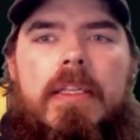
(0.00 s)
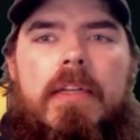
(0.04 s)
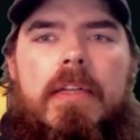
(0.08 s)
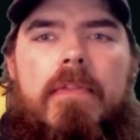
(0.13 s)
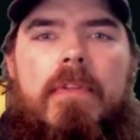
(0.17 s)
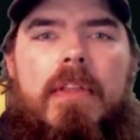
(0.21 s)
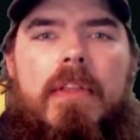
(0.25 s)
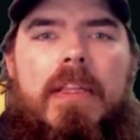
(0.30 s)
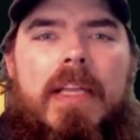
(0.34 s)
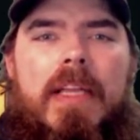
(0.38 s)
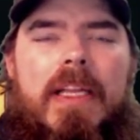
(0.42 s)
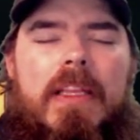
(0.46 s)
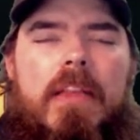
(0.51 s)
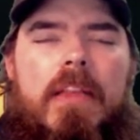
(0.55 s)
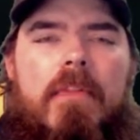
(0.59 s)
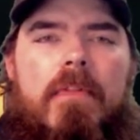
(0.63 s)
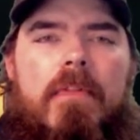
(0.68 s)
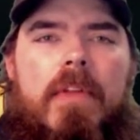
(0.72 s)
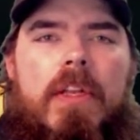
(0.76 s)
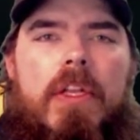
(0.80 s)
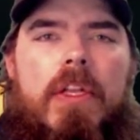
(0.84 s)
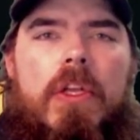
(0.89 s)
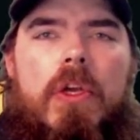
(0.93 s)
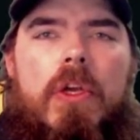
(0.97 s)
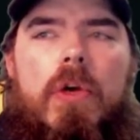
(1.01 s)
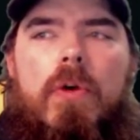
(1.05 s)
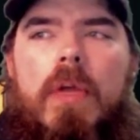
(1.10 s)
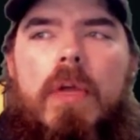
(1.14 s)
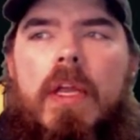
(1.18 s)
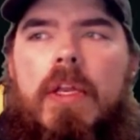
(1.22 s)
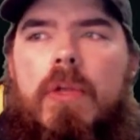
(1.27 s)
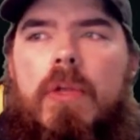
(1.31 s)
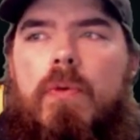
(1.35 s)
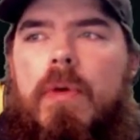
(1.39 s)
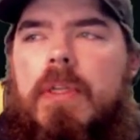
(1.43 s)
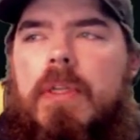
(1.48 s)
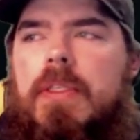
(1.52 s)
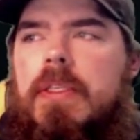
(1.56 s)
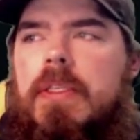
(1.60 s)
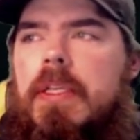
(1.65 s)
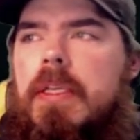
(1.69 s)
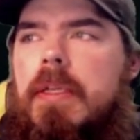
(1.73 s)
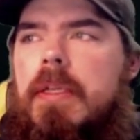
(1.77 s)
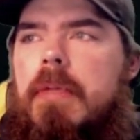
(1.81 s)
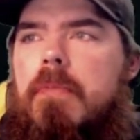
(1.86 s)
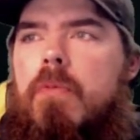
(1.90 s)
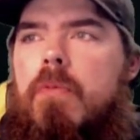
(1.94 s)
that if you like the video and you want to
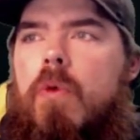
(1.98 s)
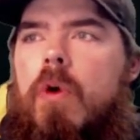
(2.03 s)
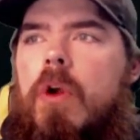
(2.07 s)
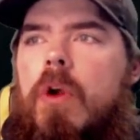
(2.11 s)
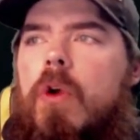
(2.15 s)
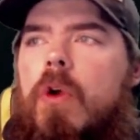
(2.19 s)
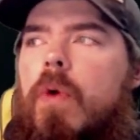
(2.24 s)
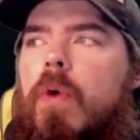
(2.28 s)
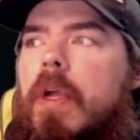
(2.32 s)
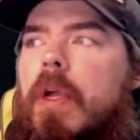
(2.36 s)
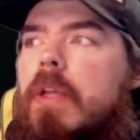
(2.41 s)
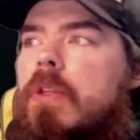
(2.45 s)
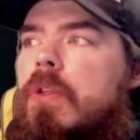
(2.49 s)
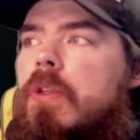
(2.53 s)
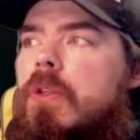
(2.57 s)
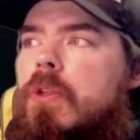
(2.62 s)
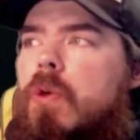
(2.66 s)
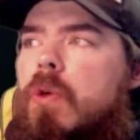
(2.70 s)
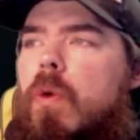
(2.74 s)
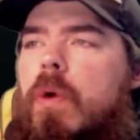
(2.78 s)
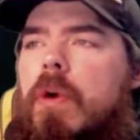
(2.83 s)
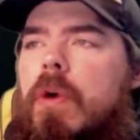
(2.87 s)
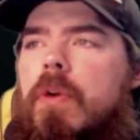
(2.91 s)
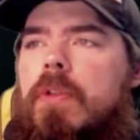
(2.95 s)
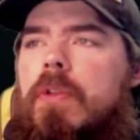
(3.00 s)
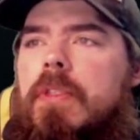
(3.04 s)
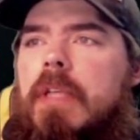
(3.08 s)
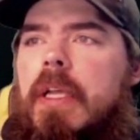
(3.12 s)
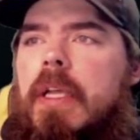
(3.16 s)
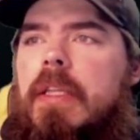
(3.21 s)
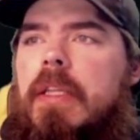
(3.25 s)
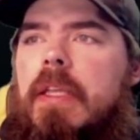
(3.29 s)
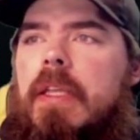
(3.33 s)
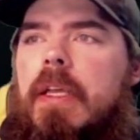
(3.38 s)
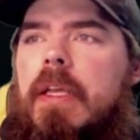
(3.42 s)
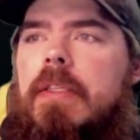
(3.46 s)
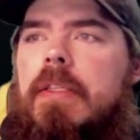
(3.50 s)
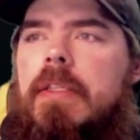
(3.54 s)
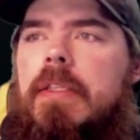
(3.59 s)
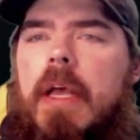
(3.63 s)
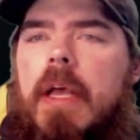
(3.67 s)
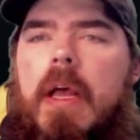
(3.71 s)
see more quick tutorials like this,